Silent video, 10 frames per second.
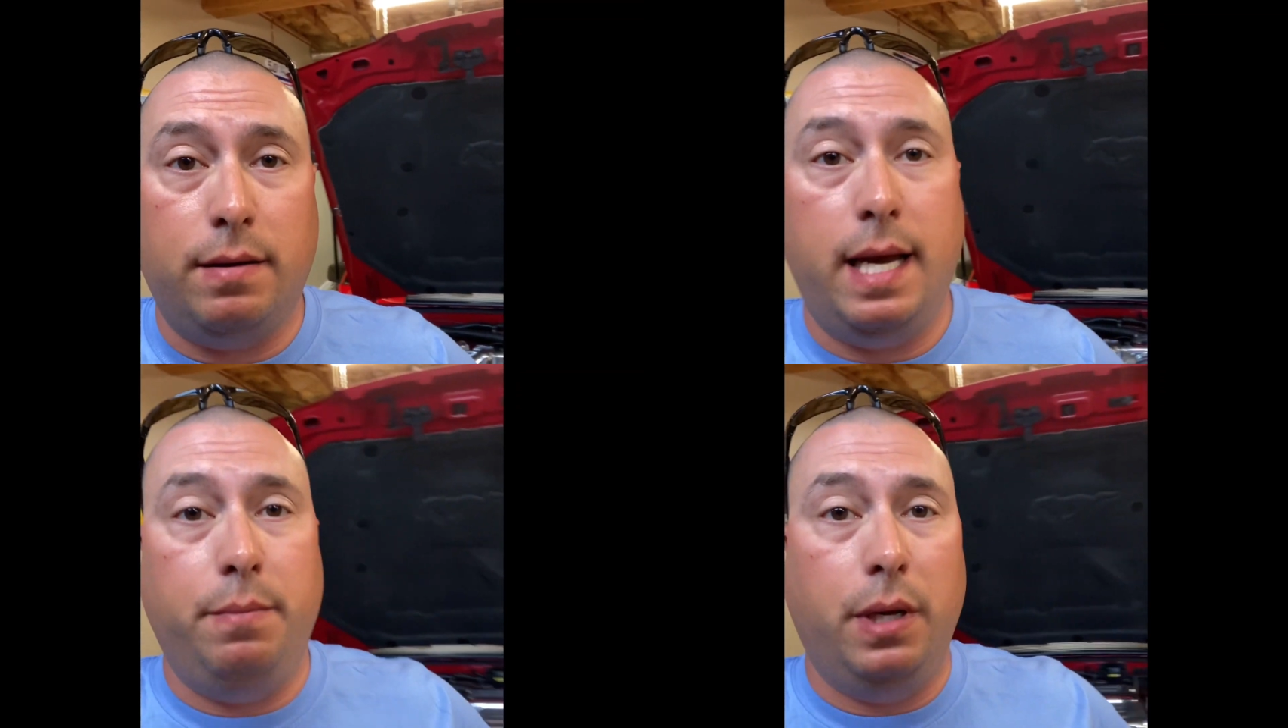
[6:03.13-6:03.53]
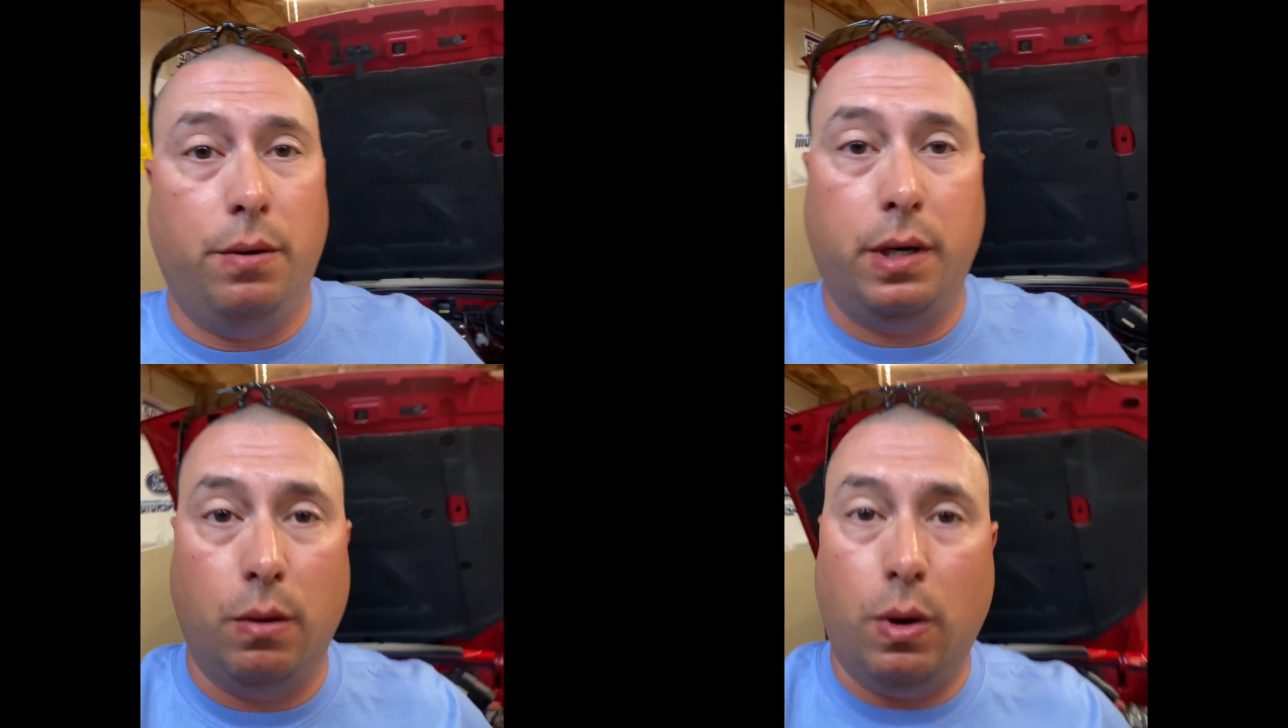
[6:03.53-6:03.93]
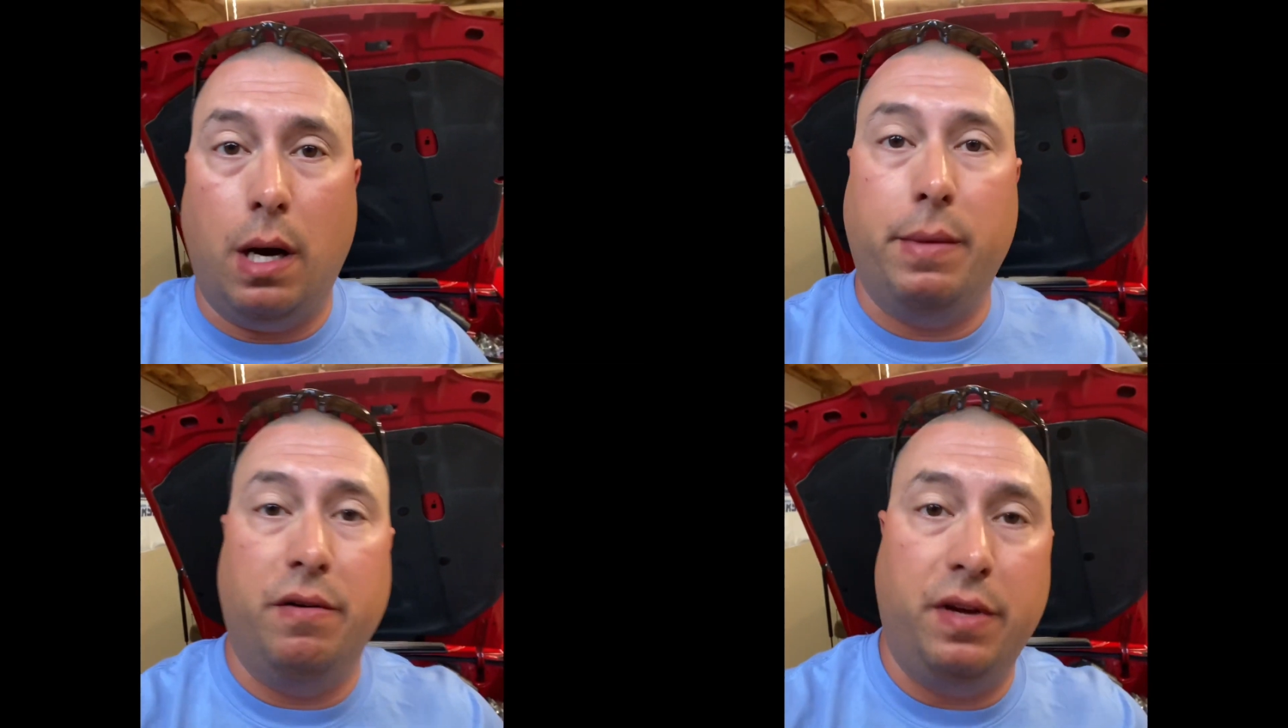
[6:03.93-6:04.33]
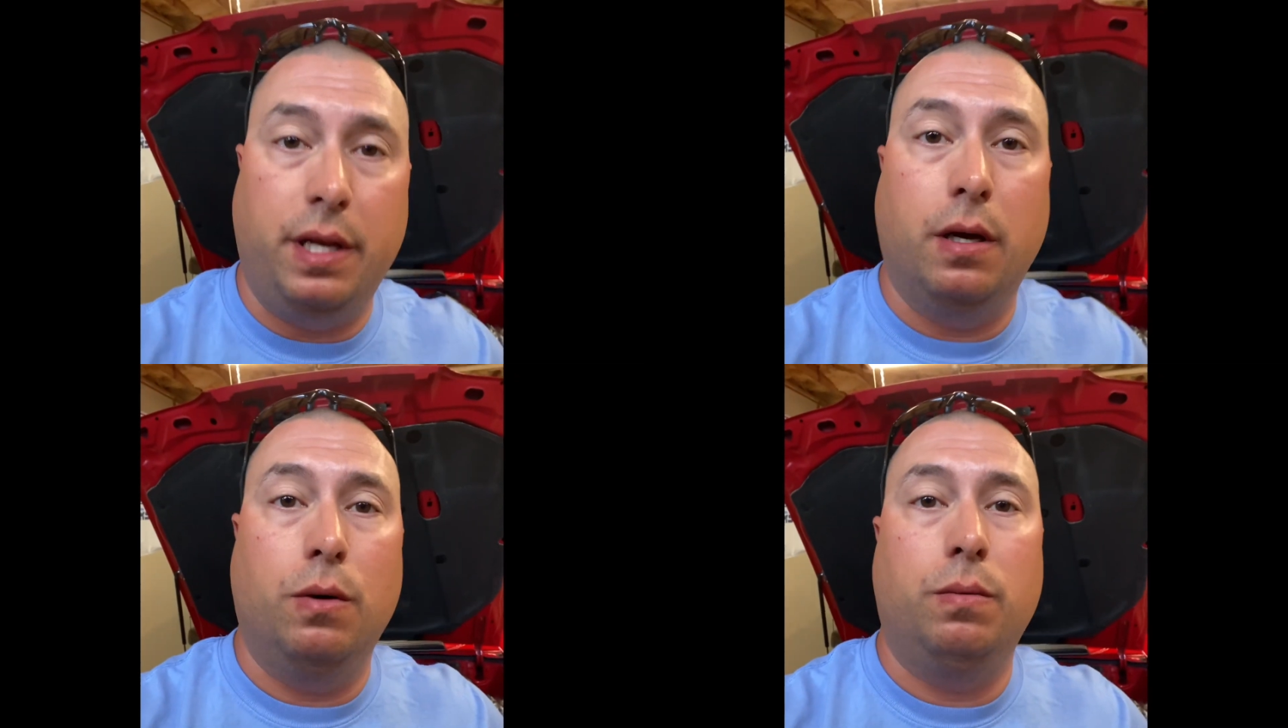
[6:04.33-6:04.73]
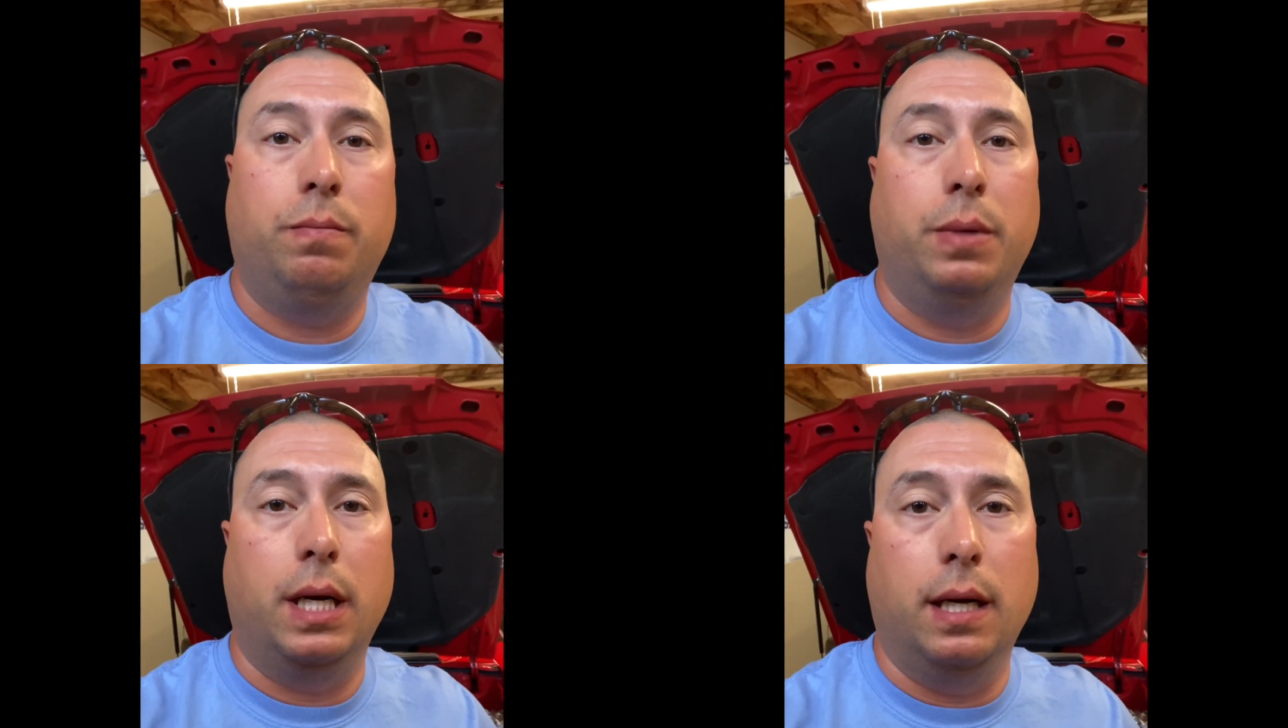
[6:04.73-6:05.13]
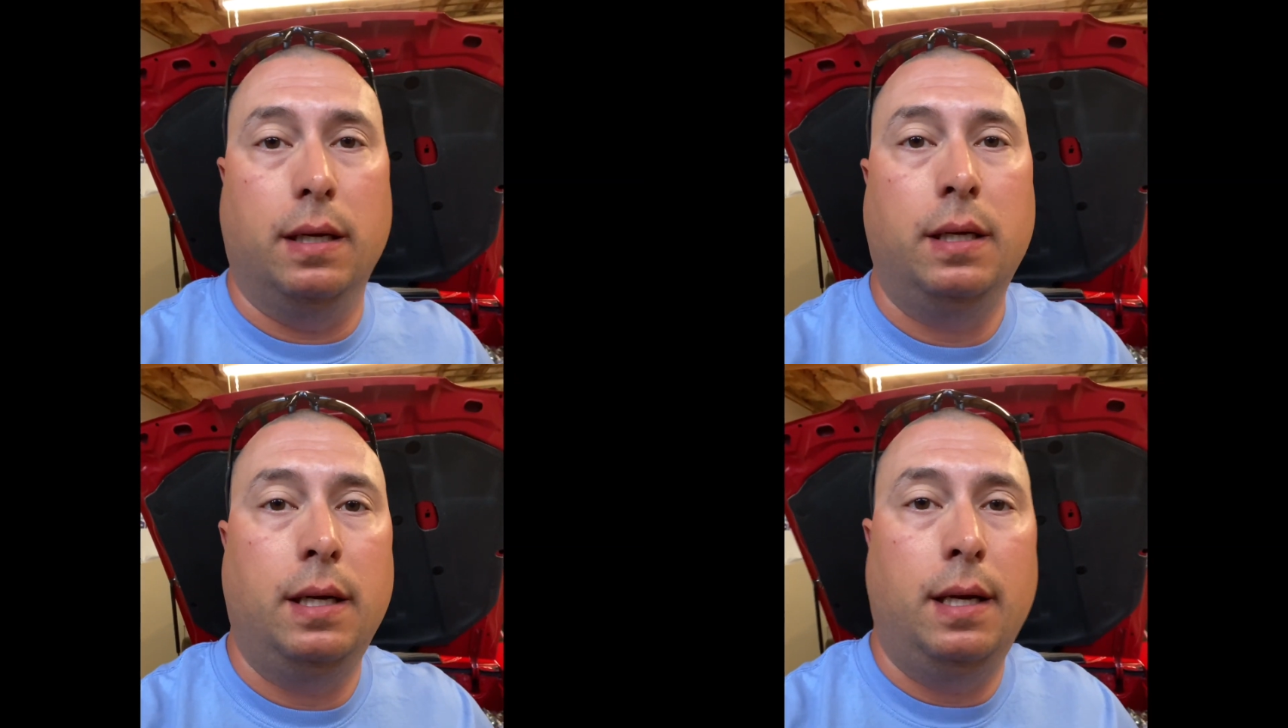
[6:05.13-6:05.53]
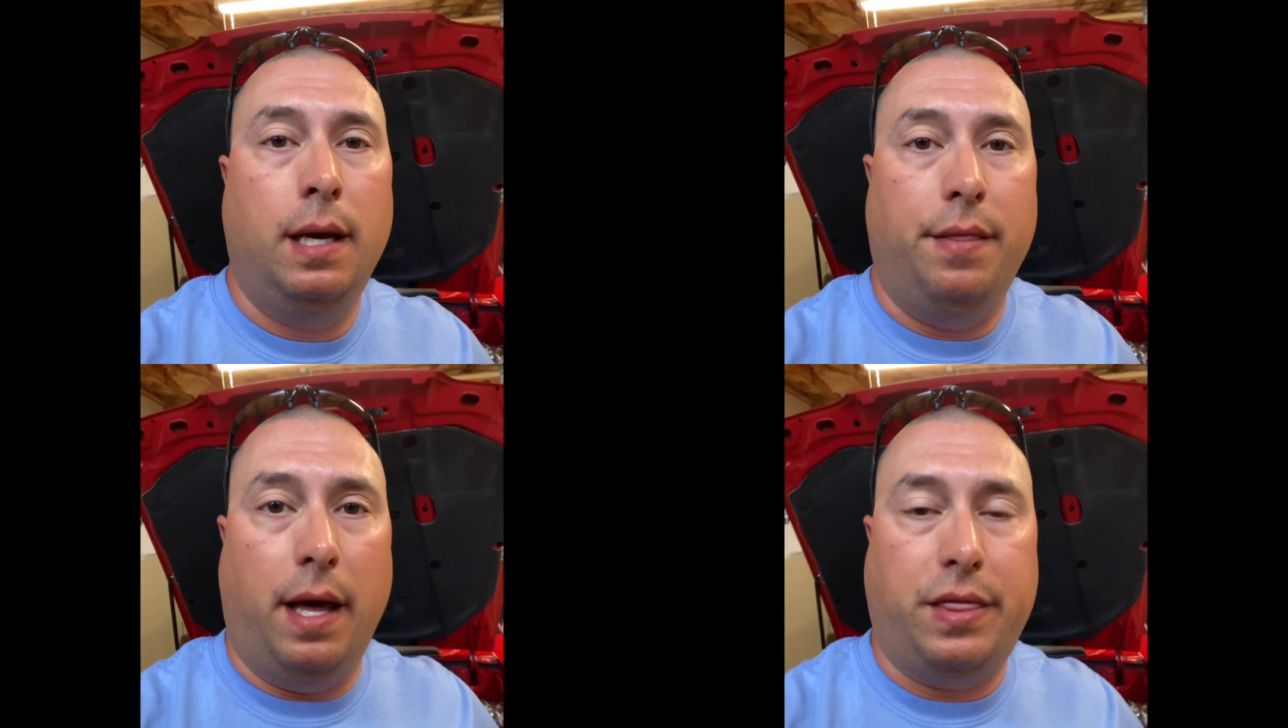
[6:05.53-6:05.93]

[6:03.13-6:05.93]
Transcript: Hadn't been on here in a while, made a video, but I